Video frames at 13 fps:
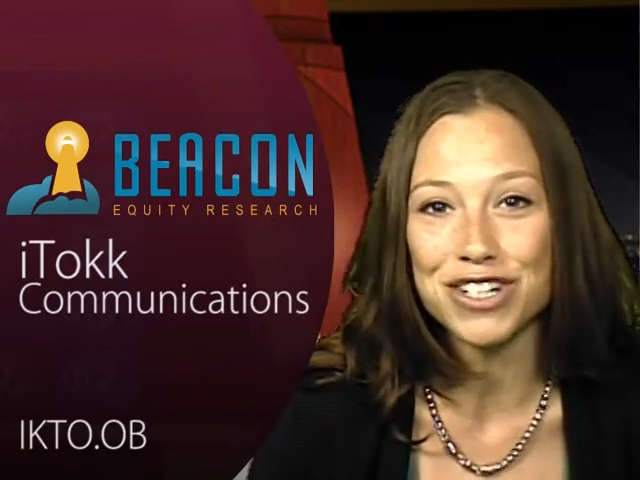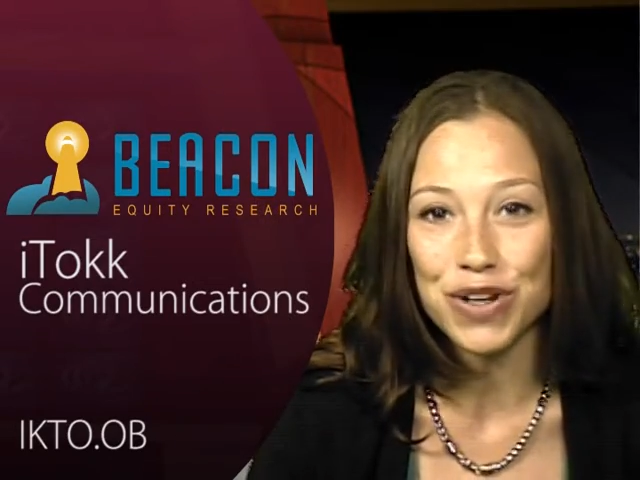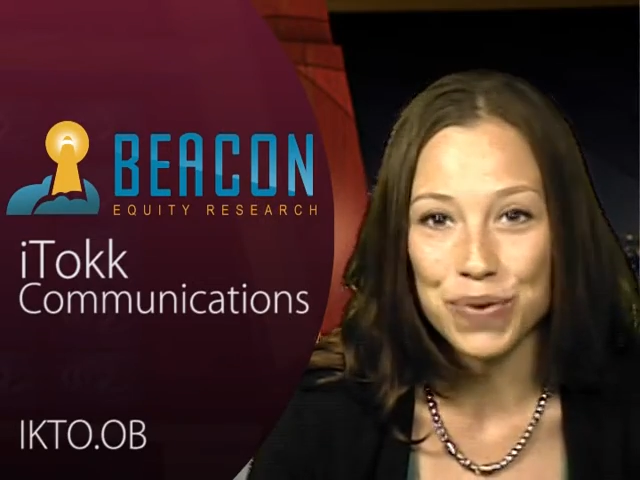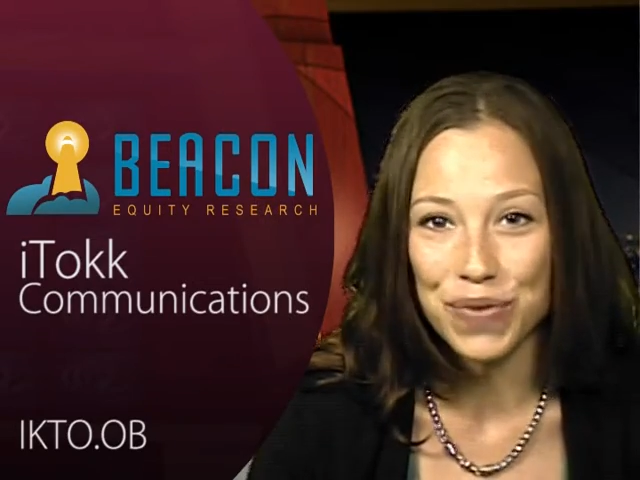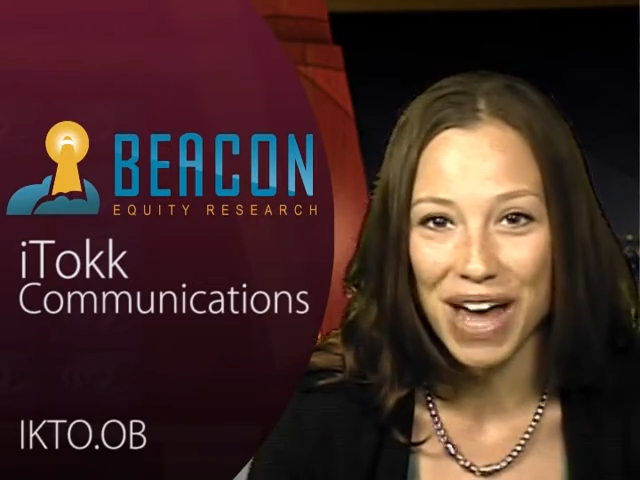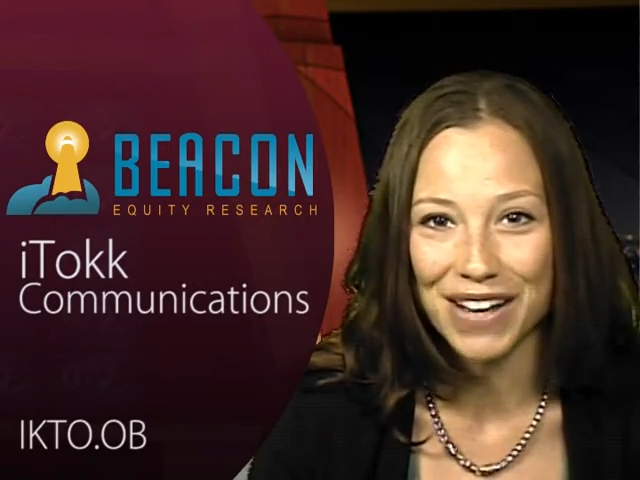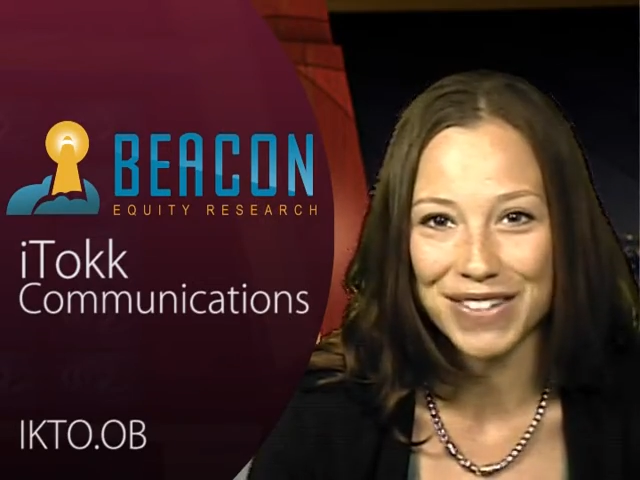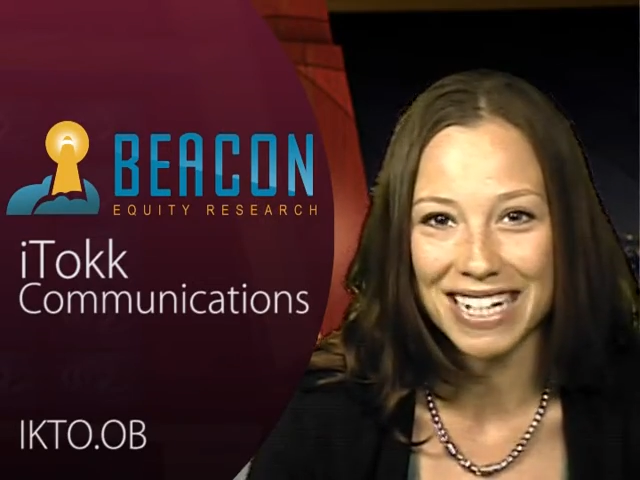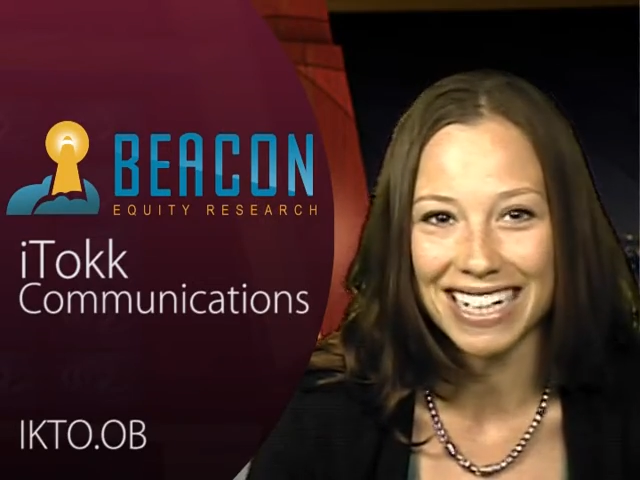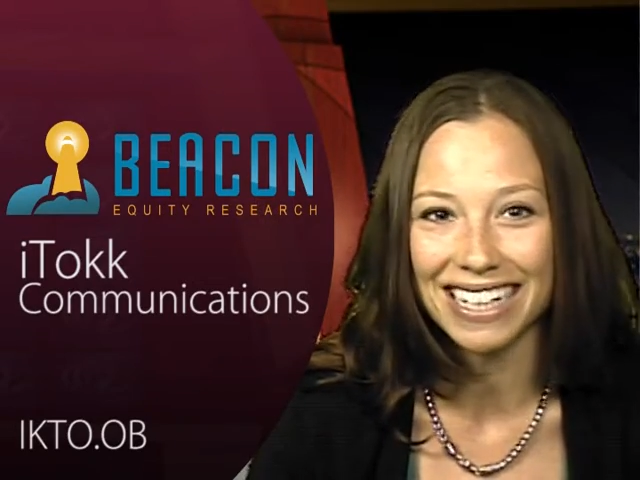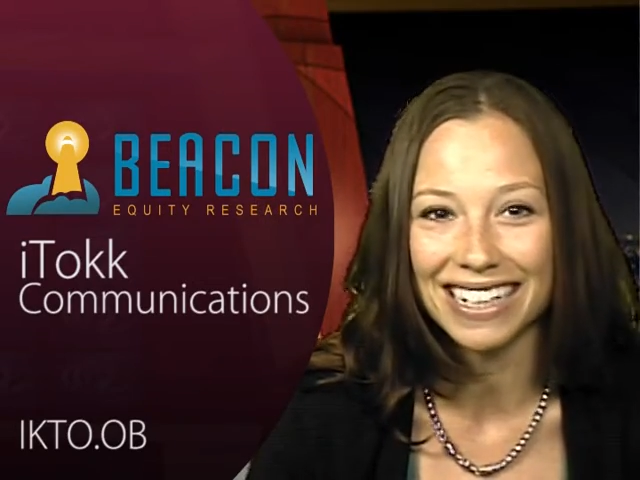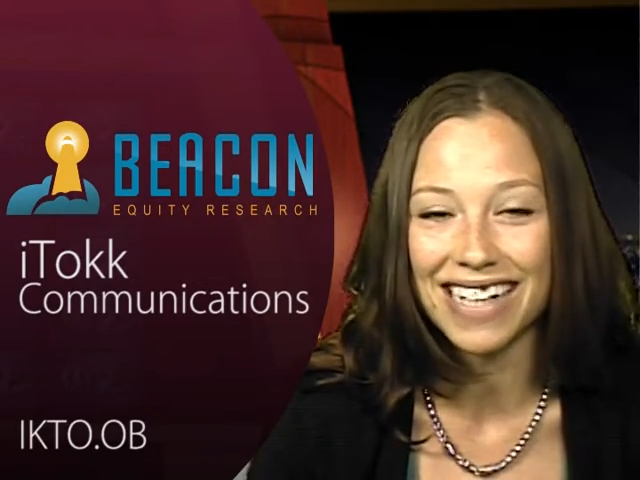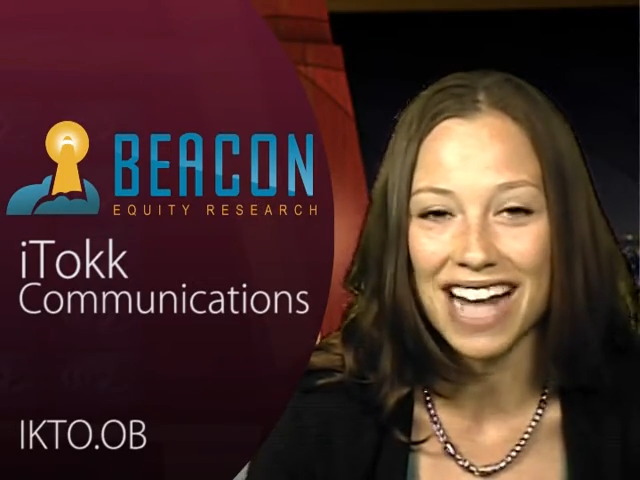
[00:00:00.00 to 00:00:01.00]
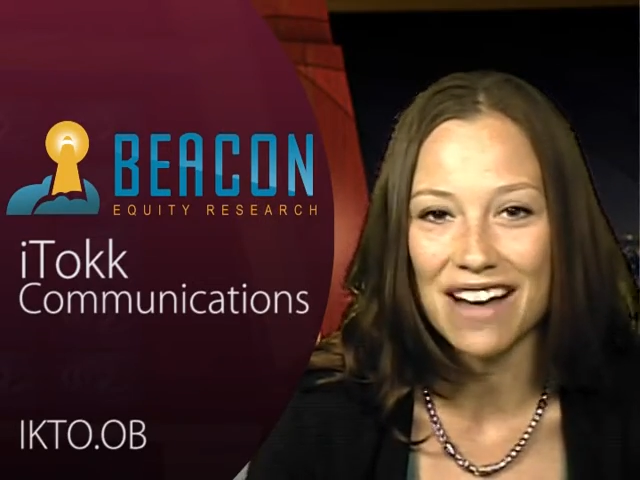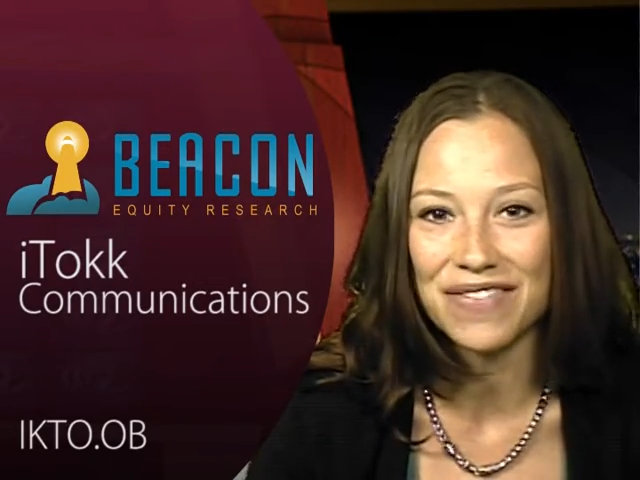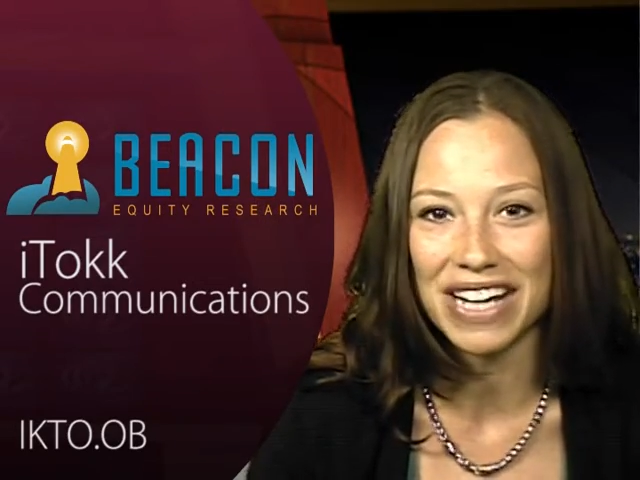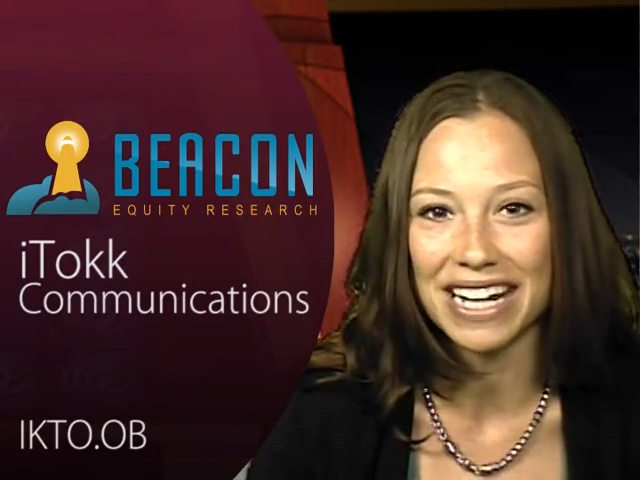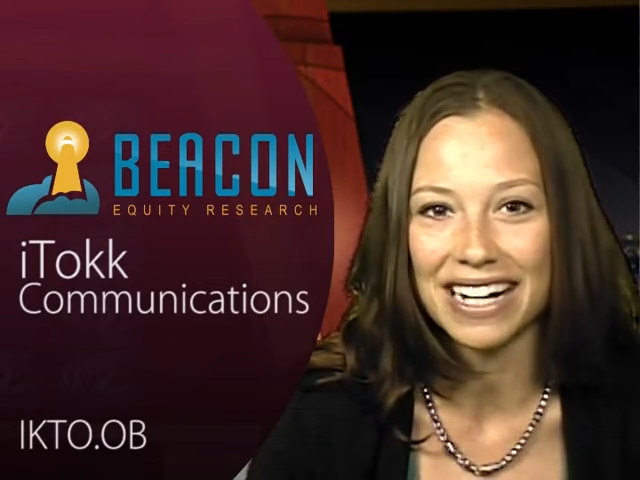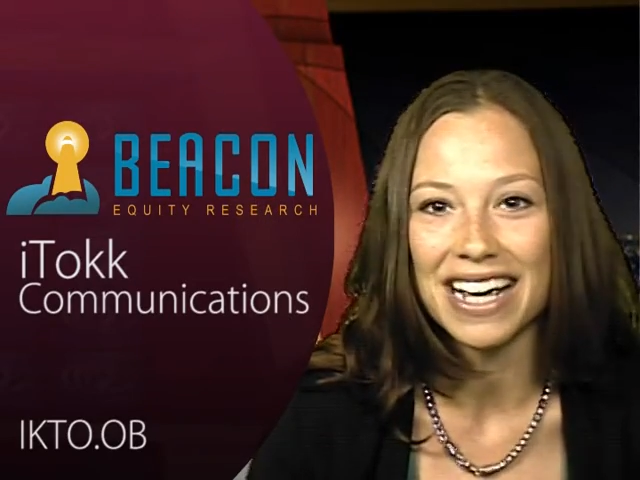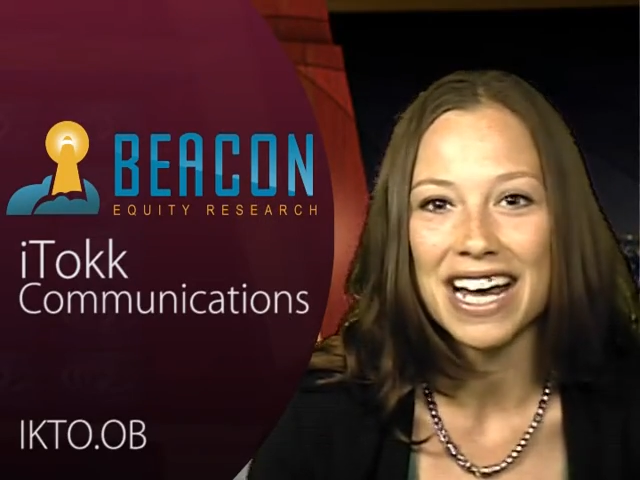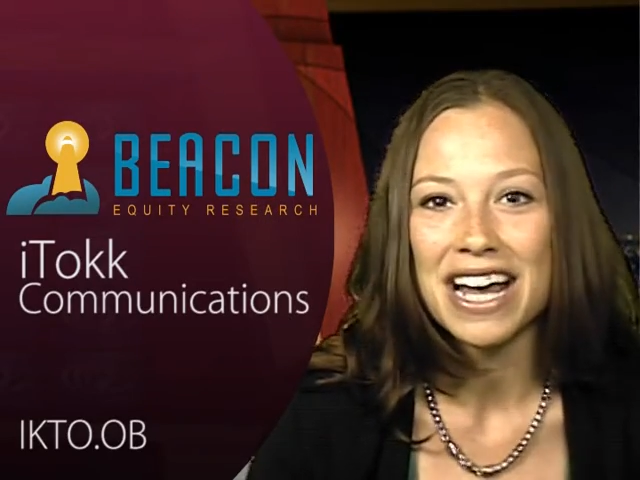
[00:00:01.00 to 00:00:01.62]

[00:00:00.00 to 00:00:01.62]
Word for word: 2011.